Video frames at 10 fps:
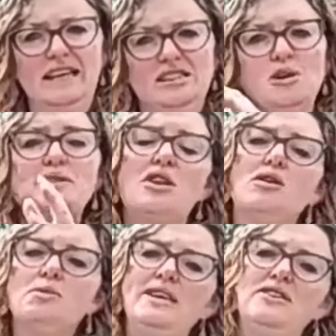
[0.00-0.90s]
So as long as
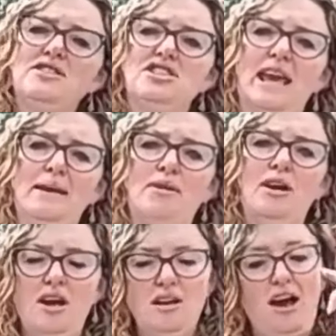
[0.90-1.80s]
we use the same
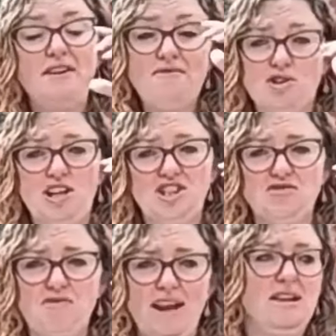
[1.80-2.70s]
infiltration
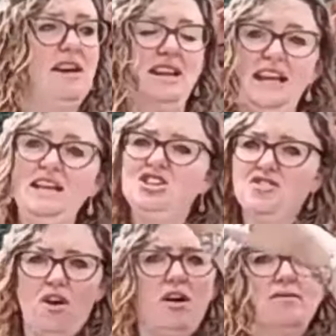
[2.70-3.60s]
ring in each of
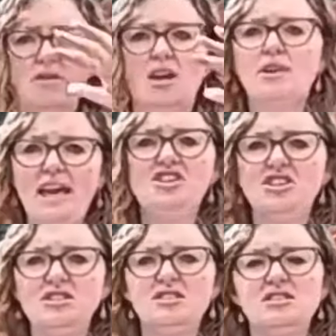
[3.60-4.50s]
our
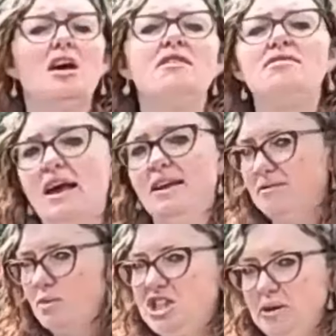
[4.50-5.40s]
locations, then
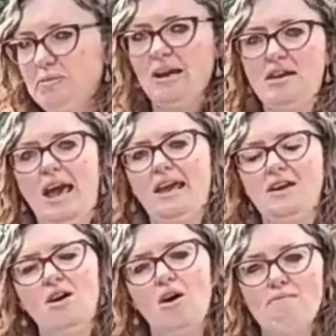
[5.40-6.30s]
we should be okay
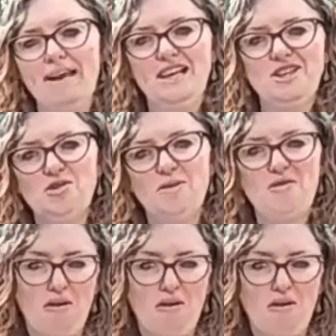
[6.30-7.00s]
on making sure we've got